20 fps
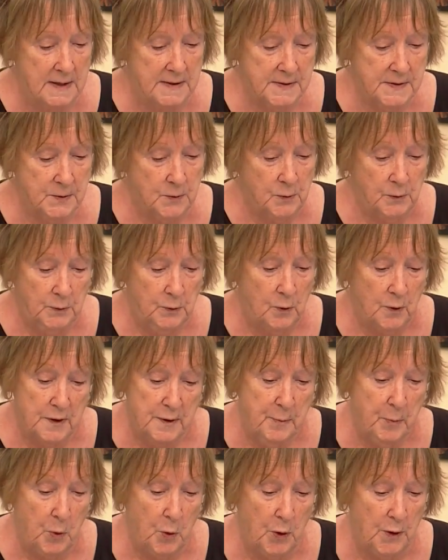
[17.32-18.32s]
High School
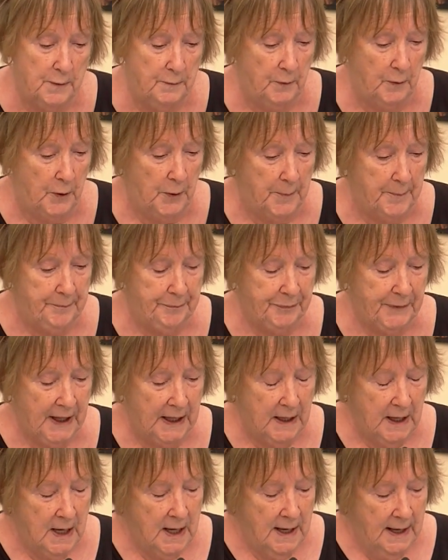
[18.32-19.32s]
North Boardroom.
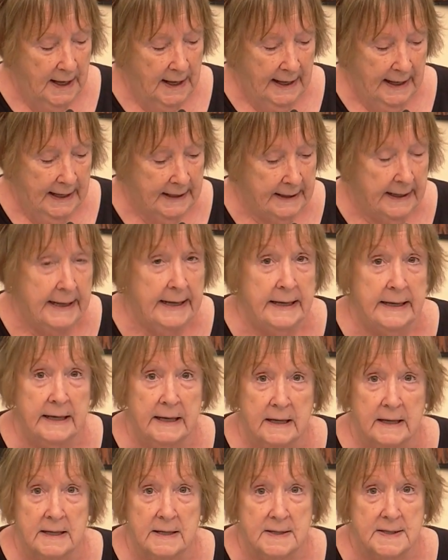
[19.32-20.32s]
It
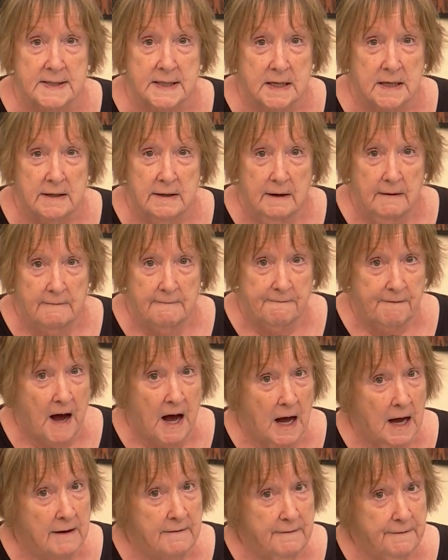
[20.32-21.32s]
is
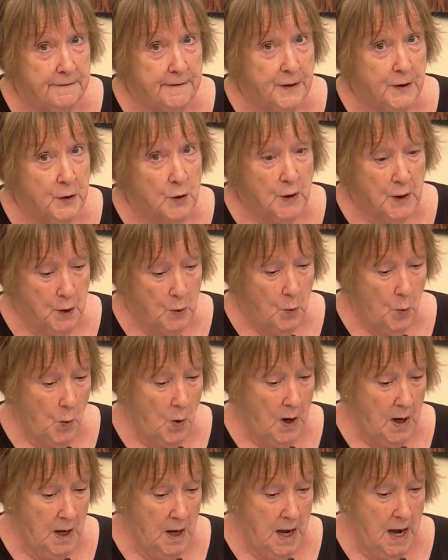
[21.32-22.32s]

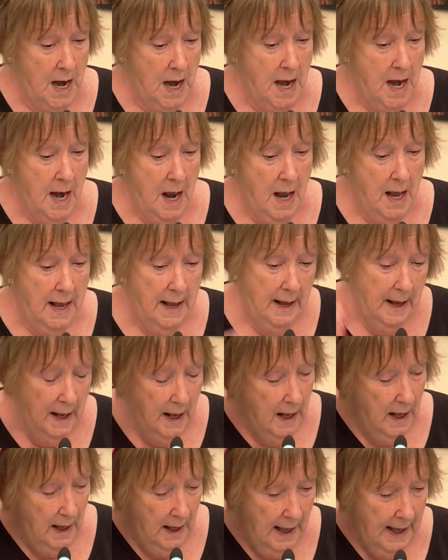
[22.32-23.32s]
5:31
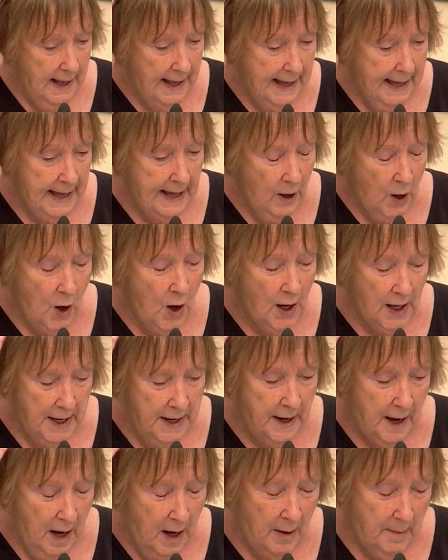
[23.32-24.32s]

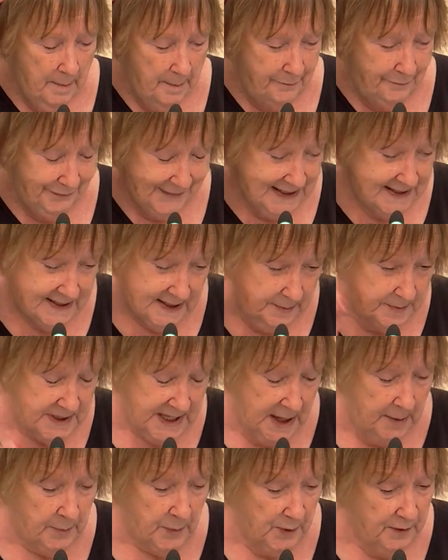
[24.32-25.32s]
on um,
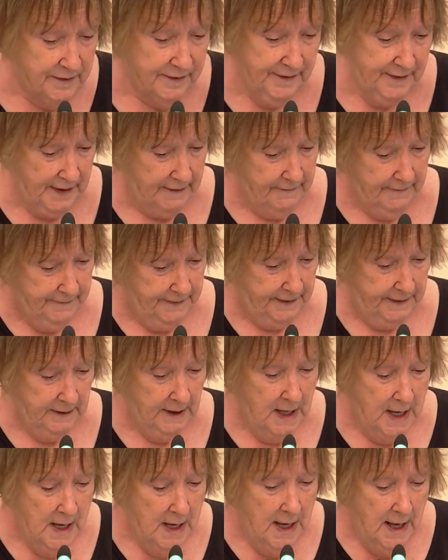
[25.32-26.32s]
September 5th,
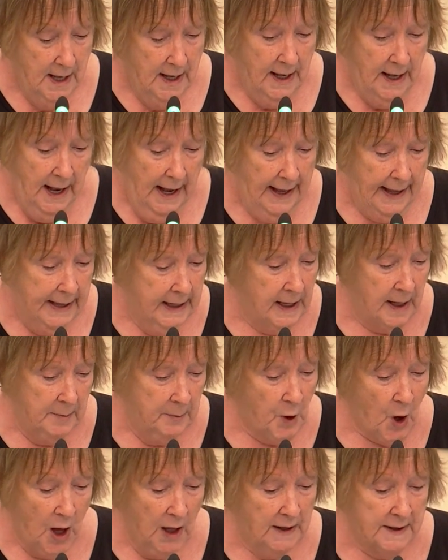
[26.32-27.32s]
and I
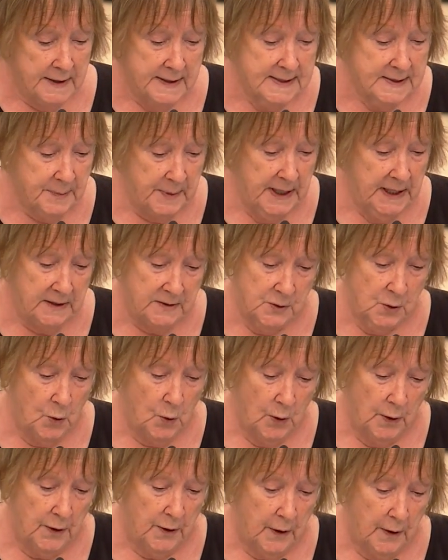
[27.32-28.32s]
am calling this meeting to
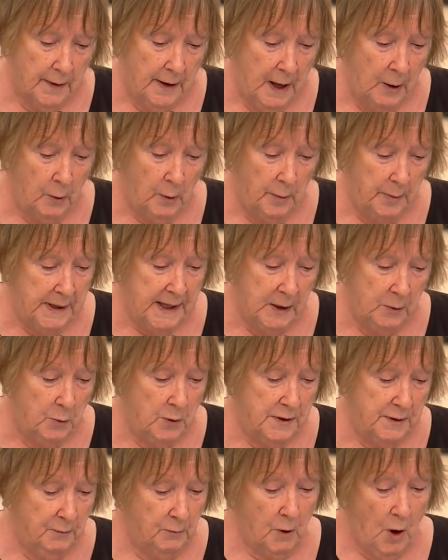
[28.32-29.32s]
order. I will begin
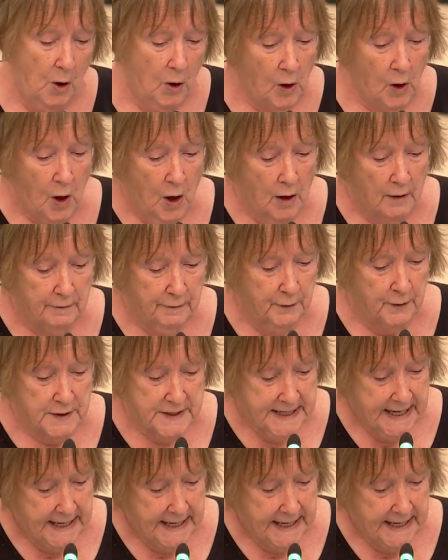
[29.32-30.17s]
with a roll call for